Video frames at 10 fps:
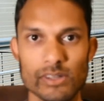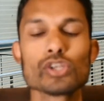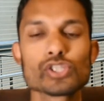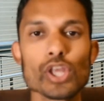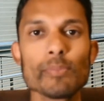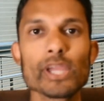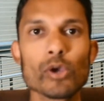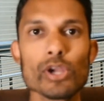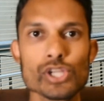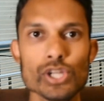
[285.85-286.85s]
So the big
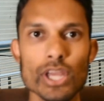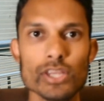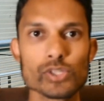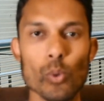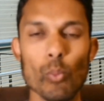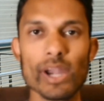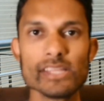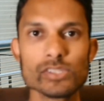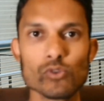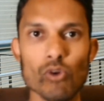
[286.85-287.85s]
question is, when
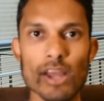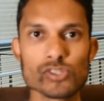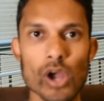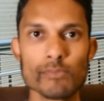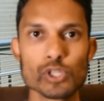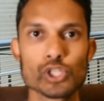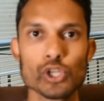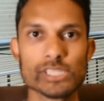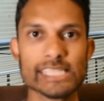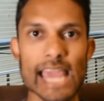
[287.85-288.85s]
is the right time to
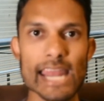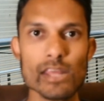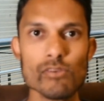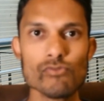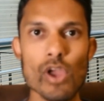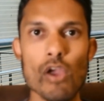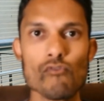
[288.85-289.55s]
choose native